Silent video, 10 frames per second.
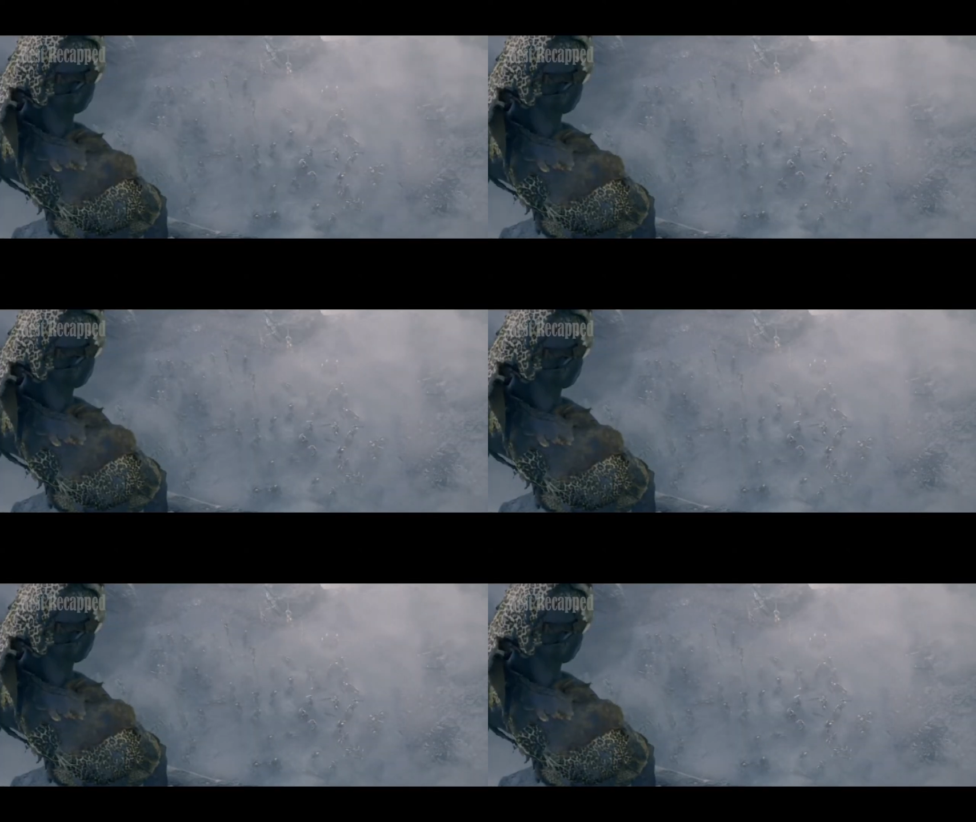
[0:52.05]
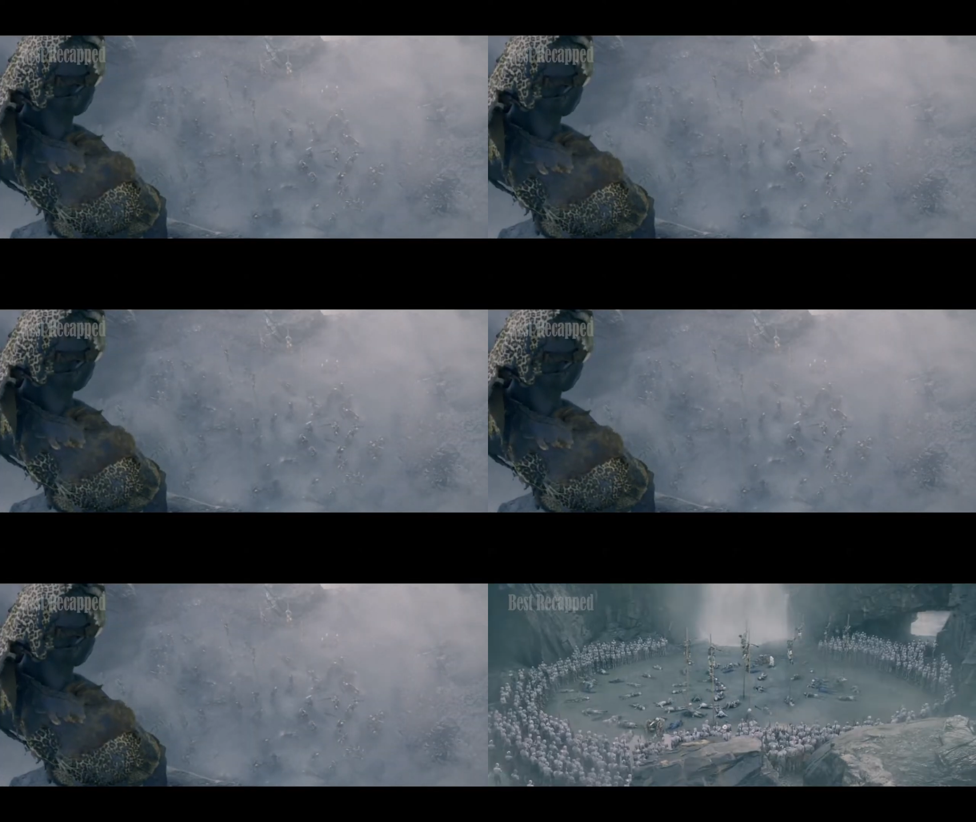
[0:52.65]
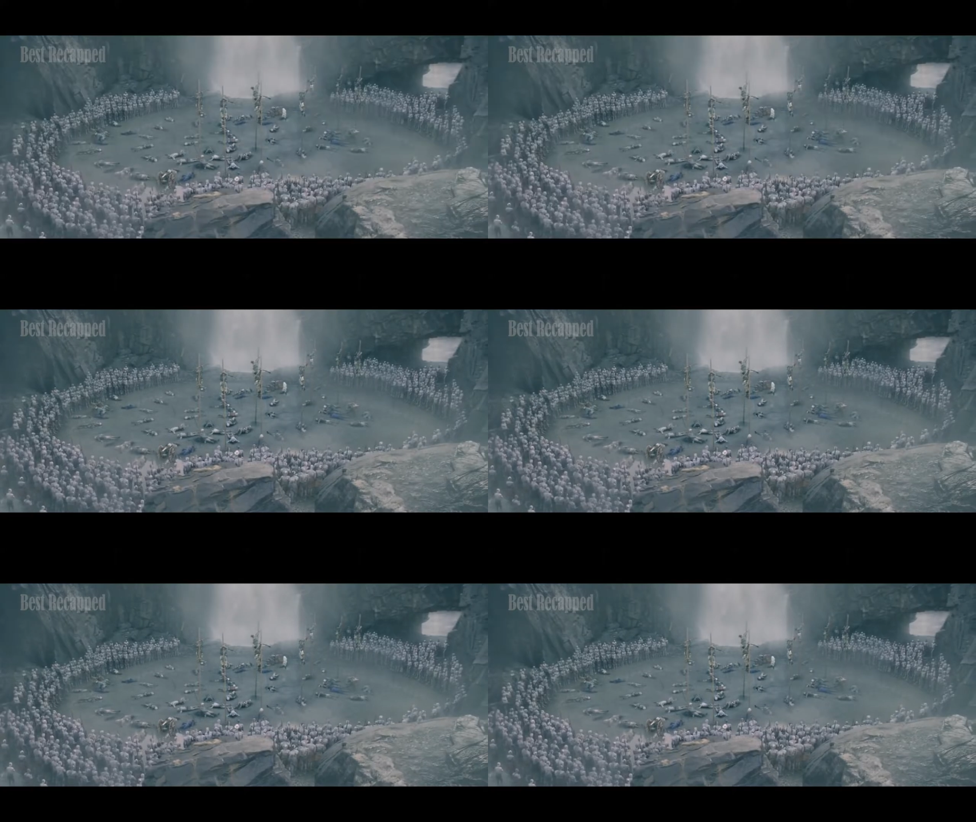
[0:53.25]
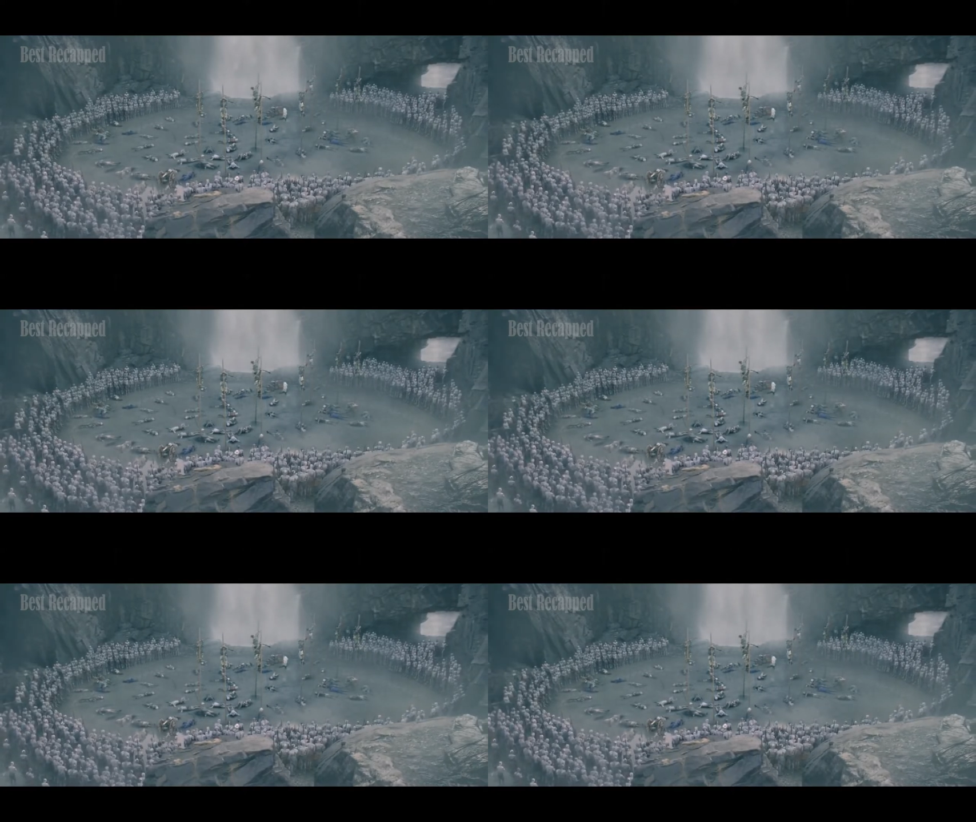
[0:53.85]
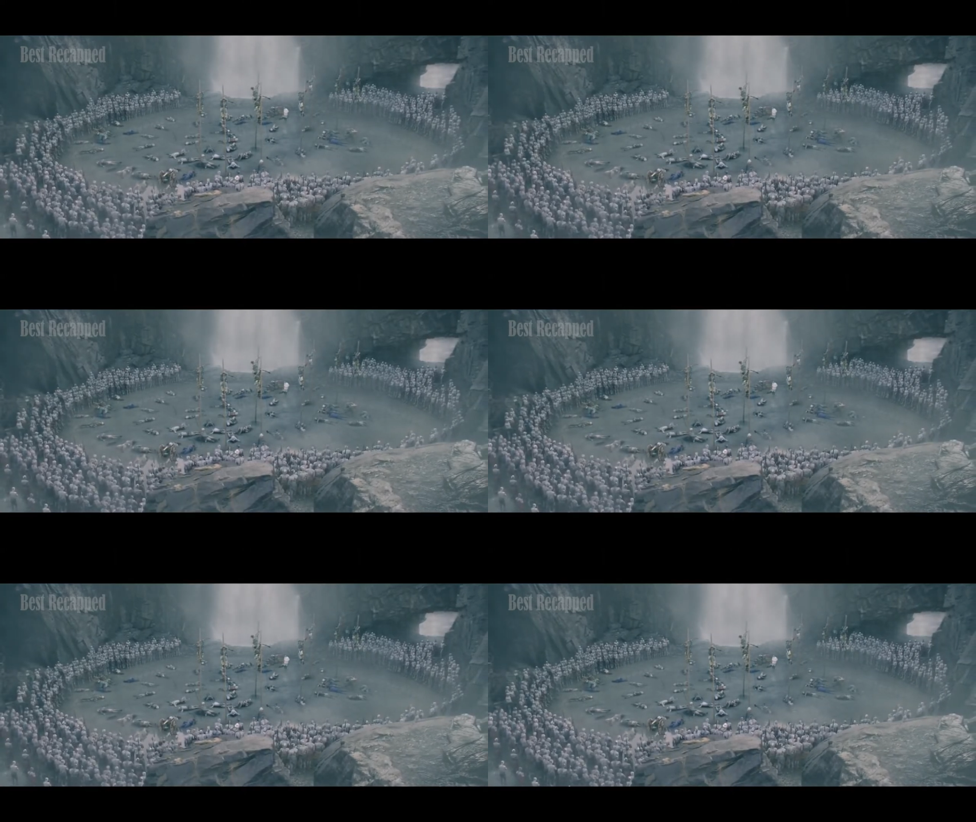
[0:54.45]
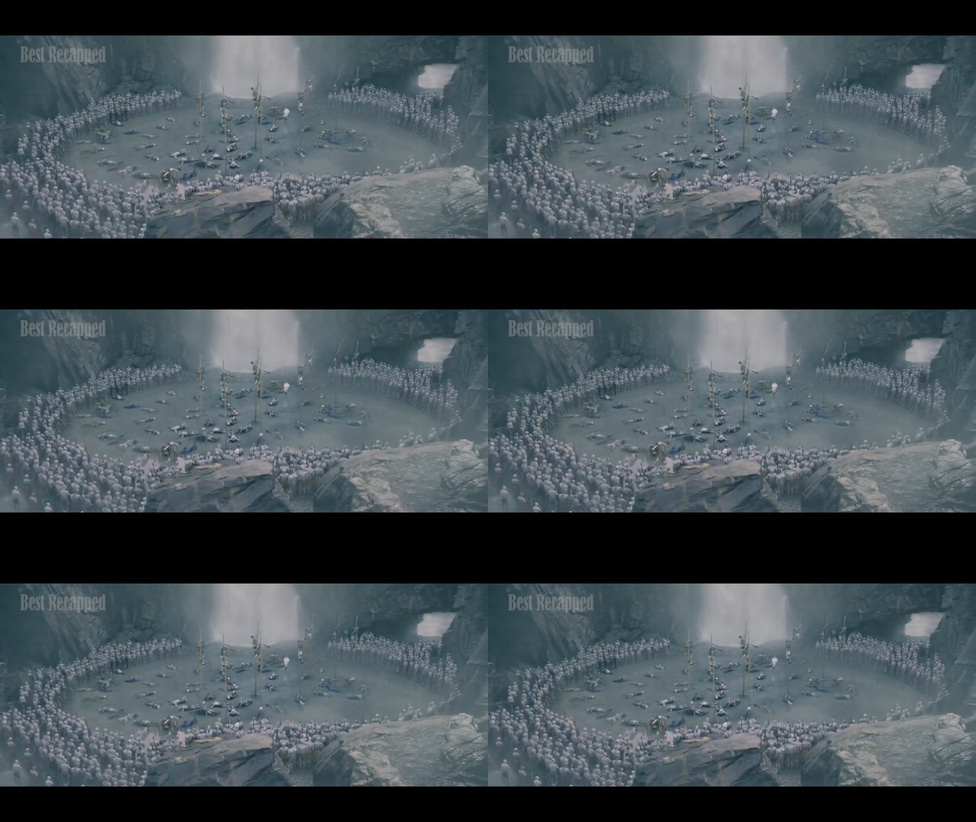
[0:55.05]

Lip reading: [unreadable: no face in view]